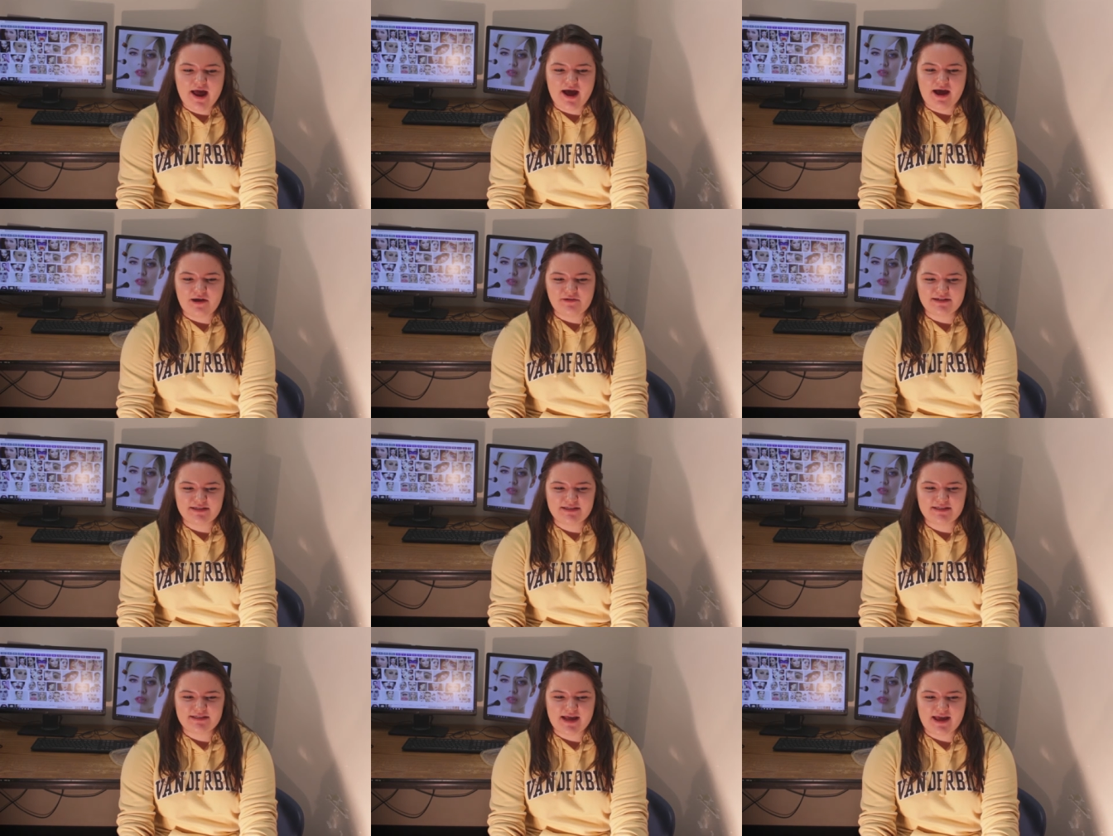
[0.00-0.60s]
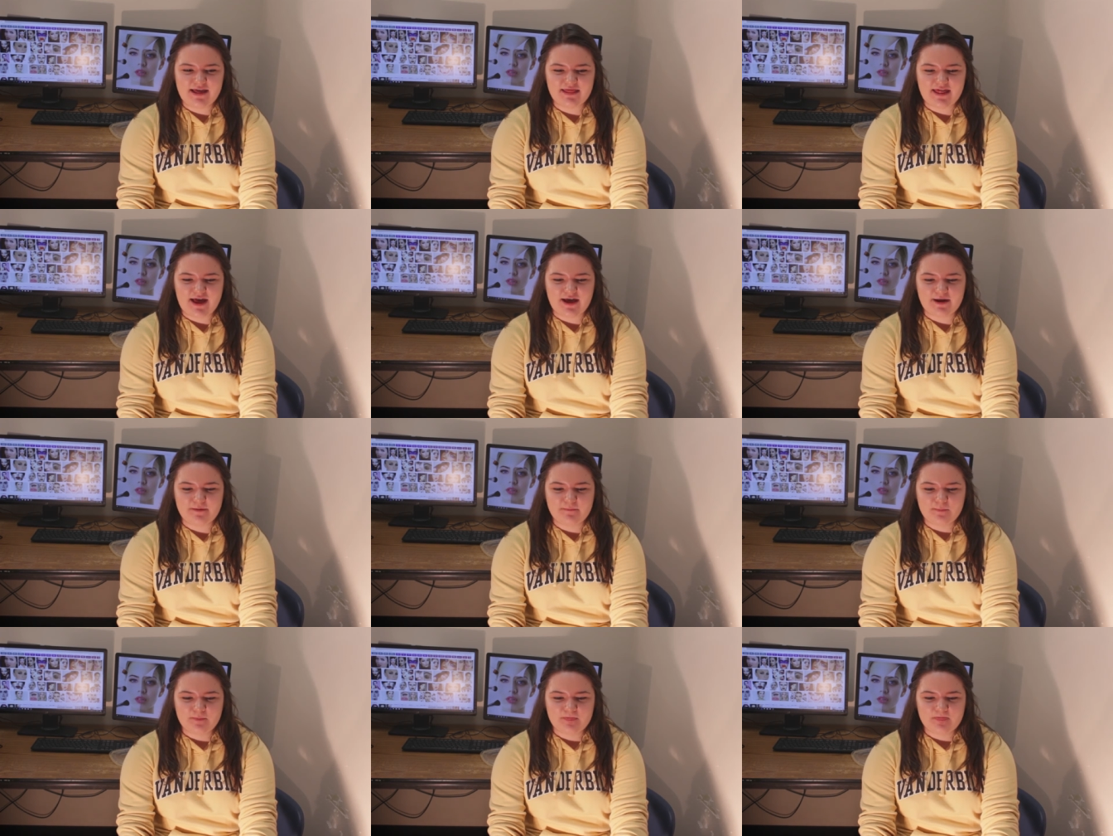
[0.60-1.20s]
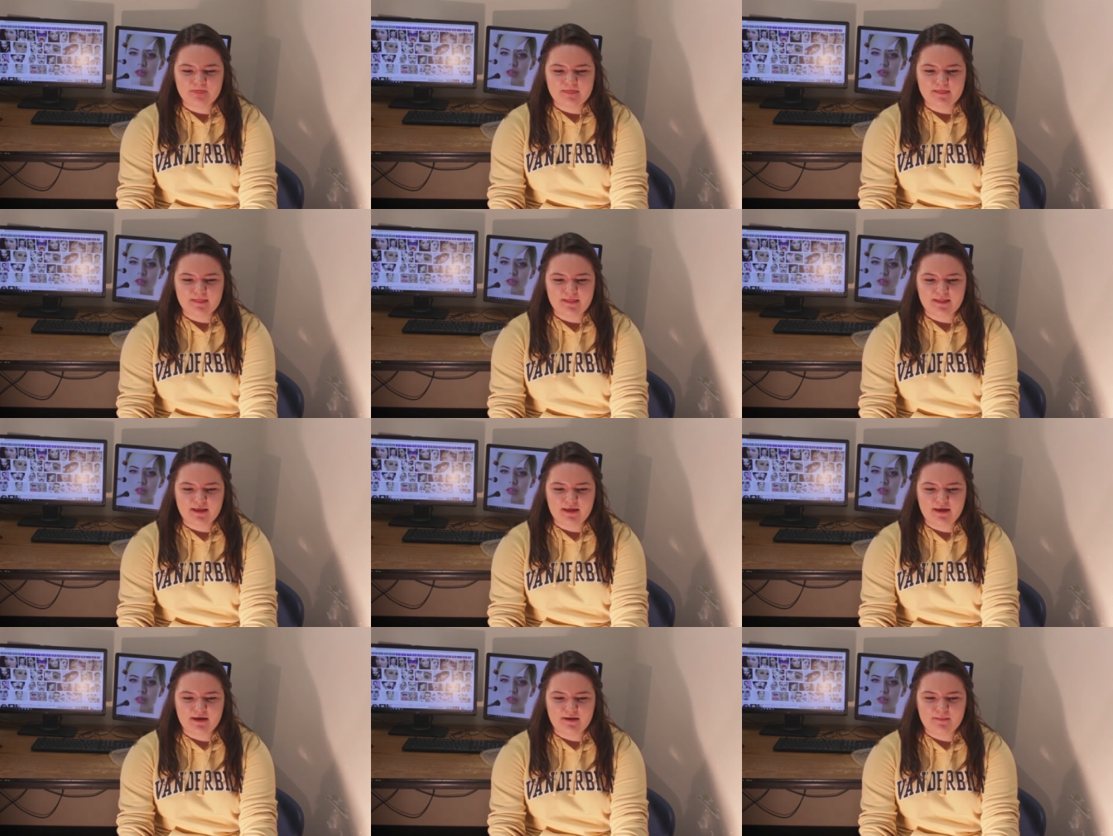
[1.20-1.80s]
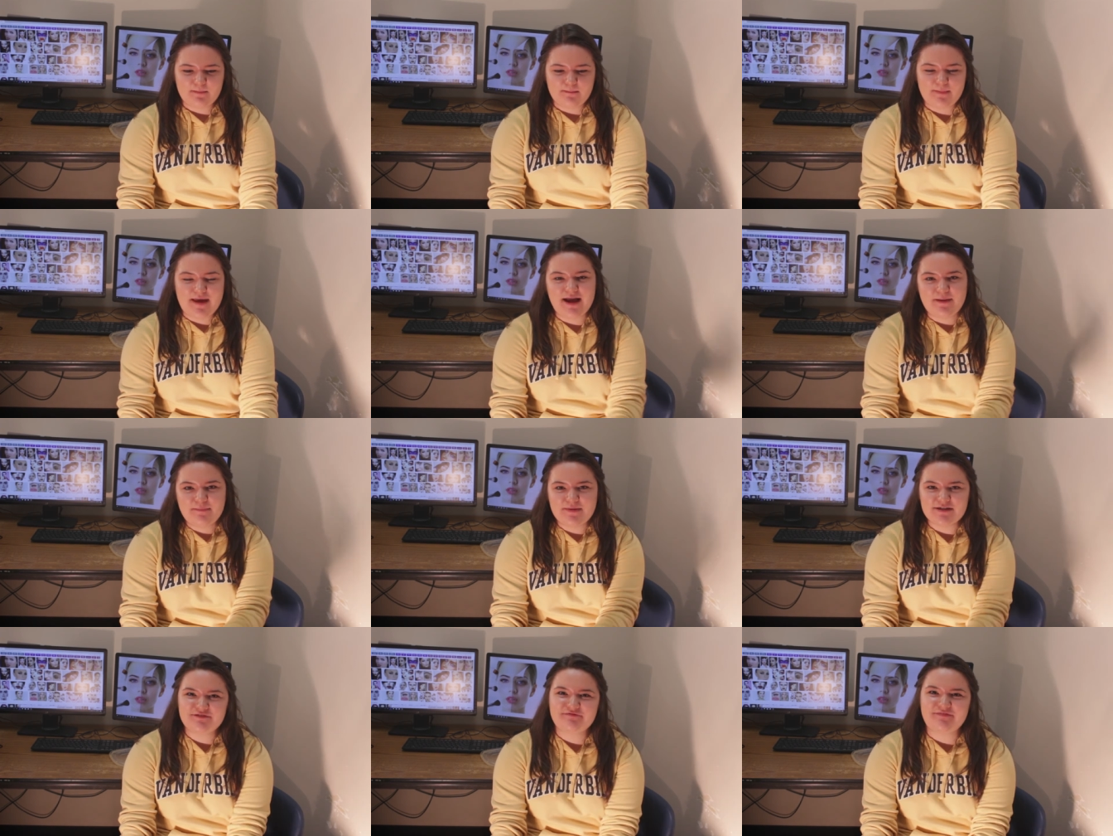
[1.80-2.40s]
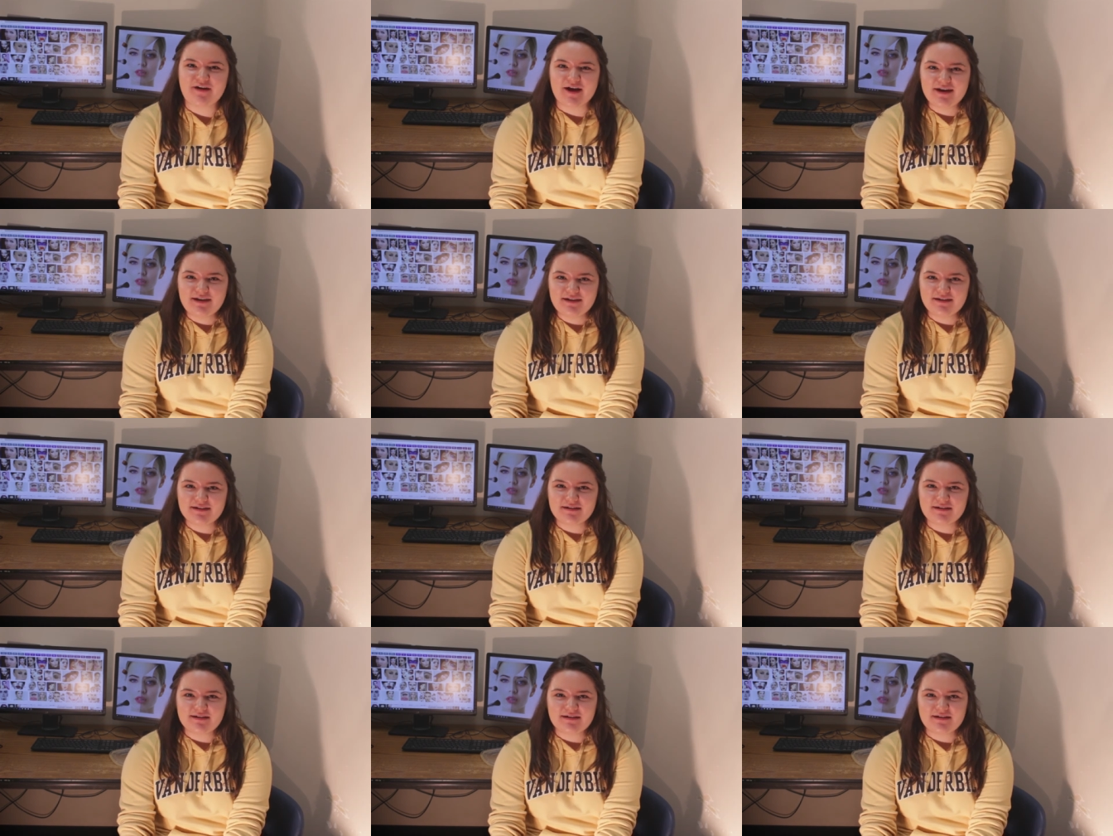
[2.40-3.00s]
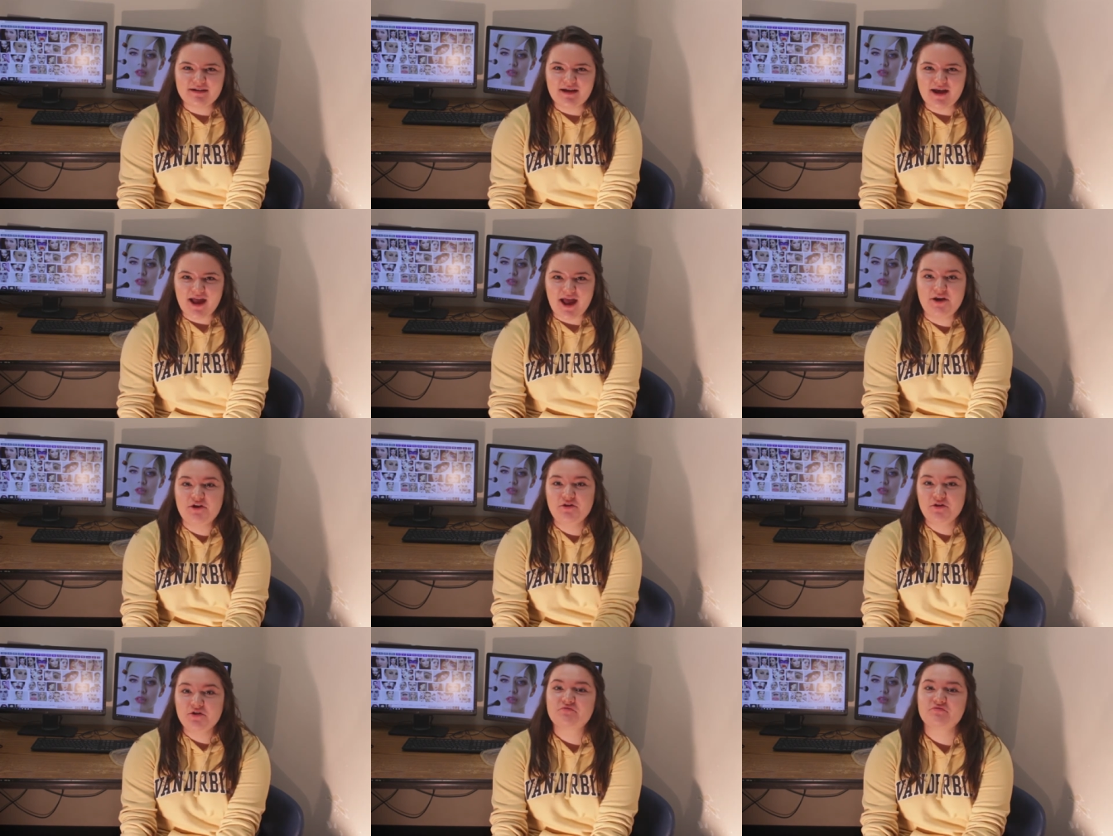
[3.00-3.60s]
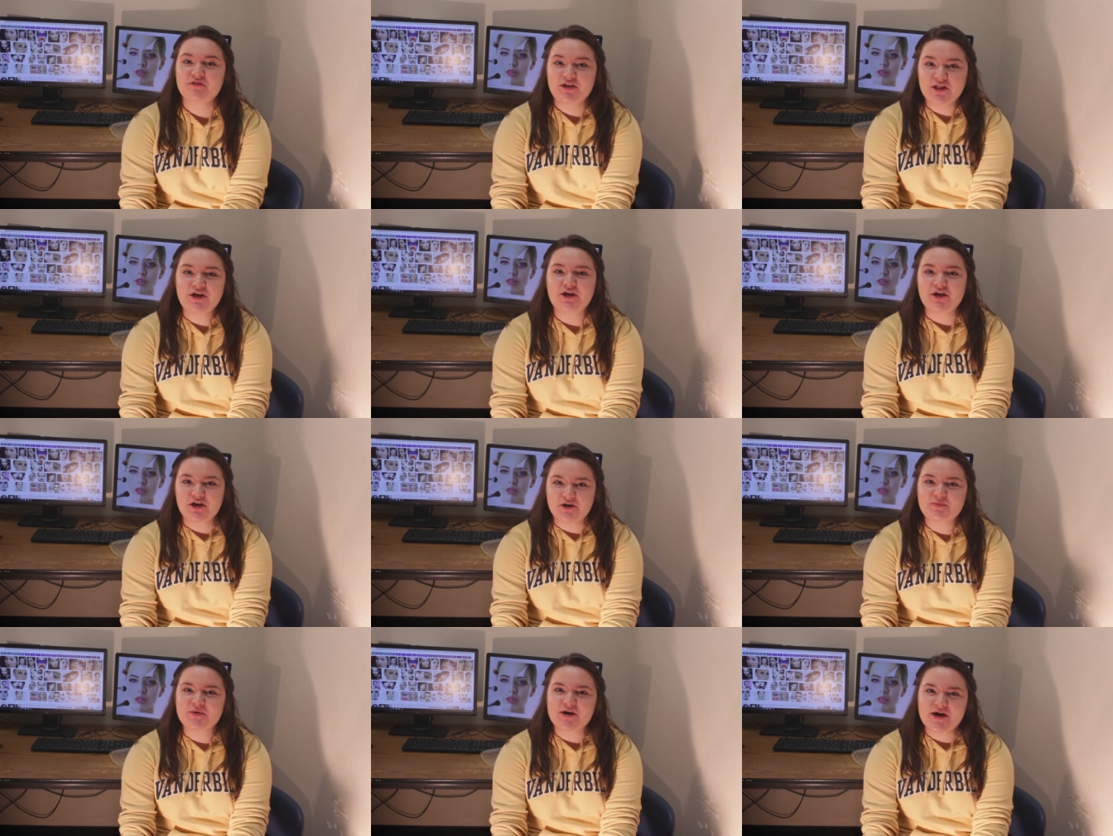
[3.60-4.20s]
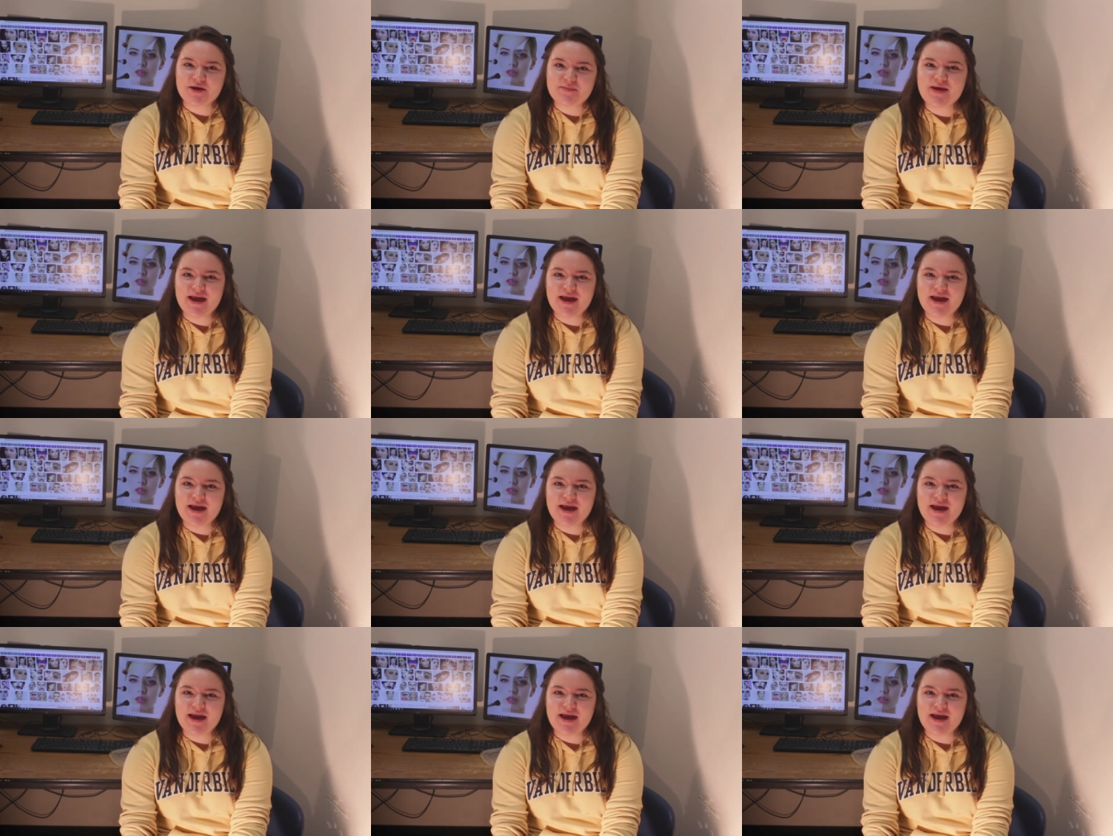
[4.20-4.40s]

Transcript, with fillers: I would say that makeup is fun, and you look really good wearing